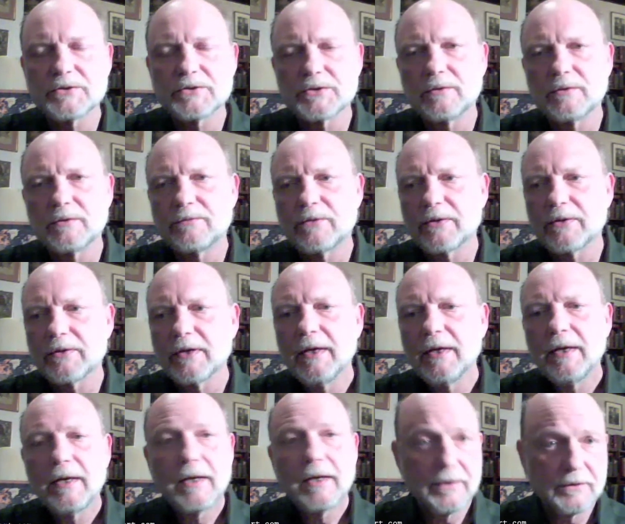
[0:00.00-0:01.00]
and so
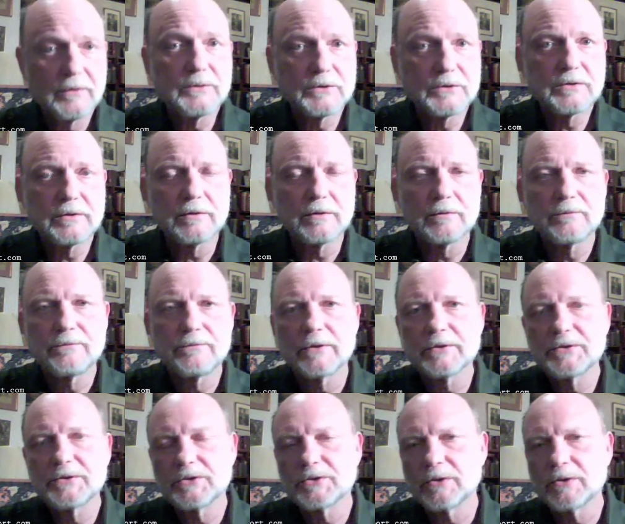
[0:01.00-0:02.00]
forth, had those
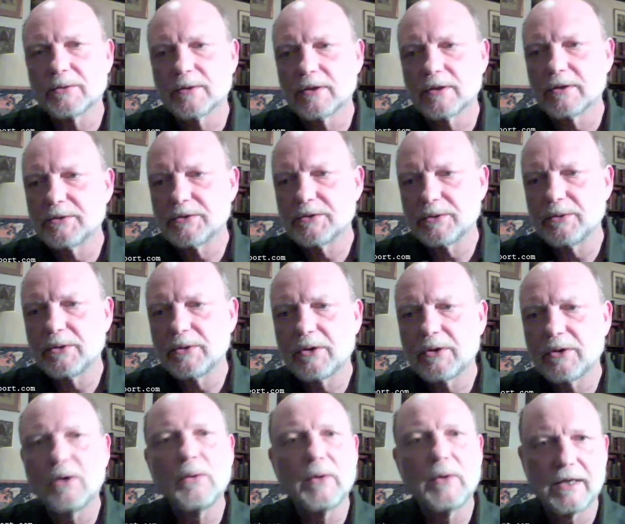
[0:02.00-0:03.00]
forces you allude to
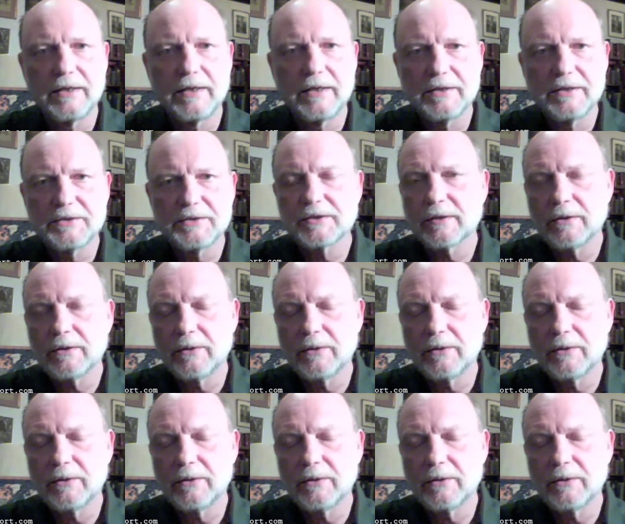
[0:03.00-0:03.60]
coalesced,